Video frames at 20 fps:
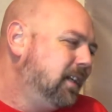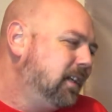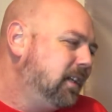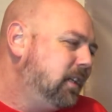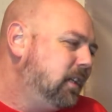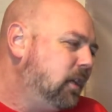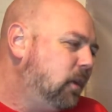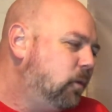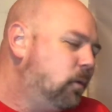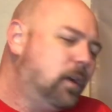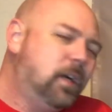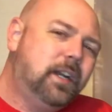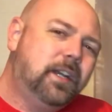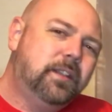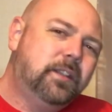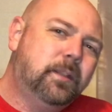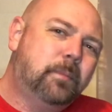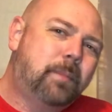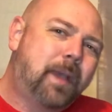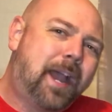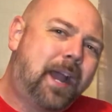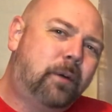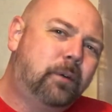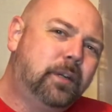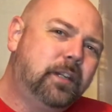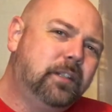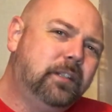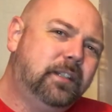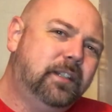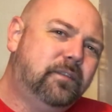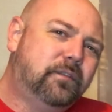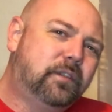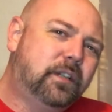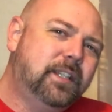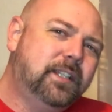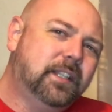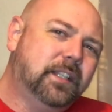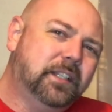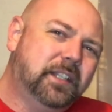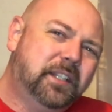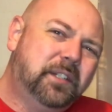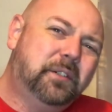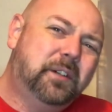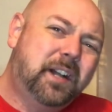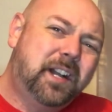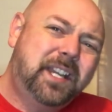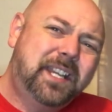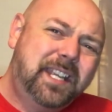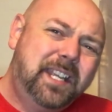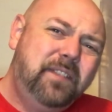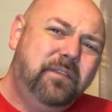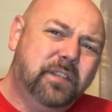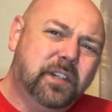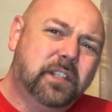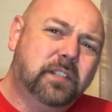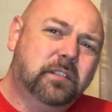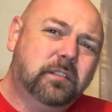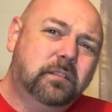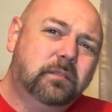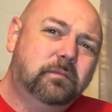You know what? The power delivery is a little uneven.